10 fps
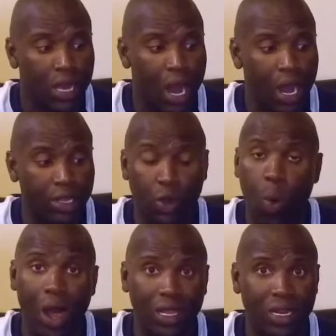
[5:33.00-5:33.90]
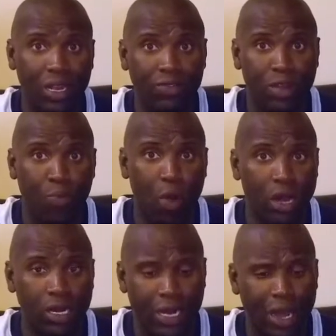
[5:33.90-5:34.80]
the quality of the
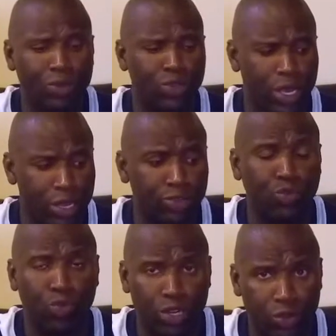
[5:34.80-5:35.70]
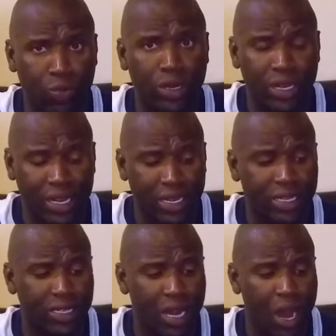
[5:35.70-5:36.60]
product, I can tell you, is really, really
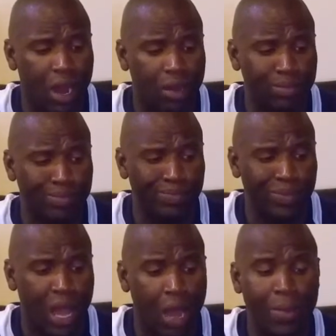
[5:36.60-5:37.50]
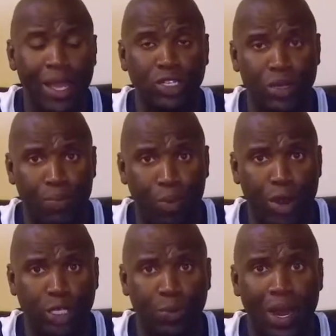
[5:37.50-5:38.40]
good. I'm actually
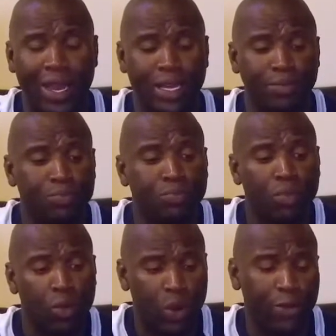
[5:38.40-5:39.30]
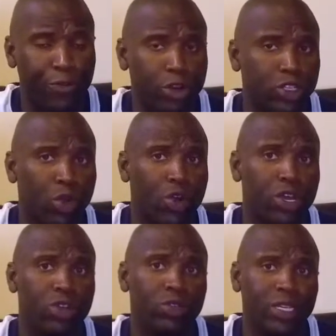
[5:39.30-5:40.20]
impressed by it. When I first
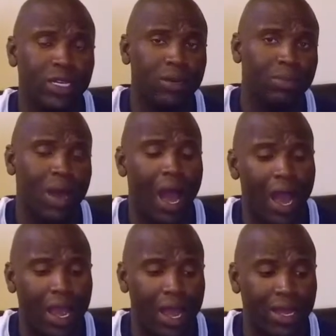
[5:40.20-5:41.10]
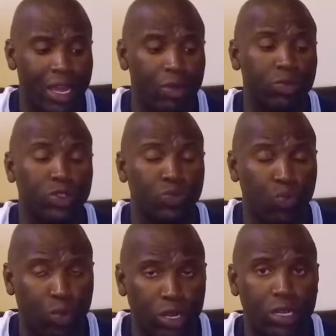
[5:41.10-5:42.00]
started using them, it was
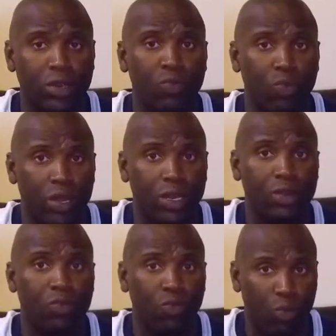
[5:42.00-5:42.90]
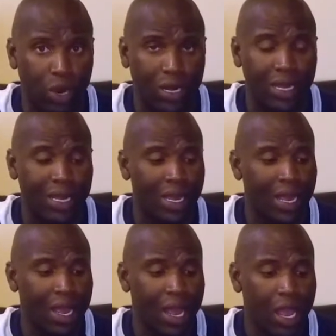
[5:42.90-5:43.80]
really, really, really,
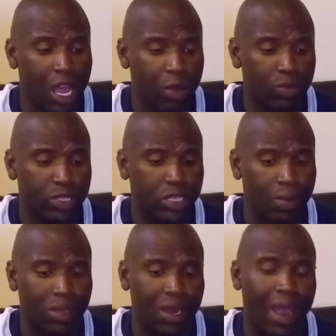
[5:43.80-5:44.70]
it was something to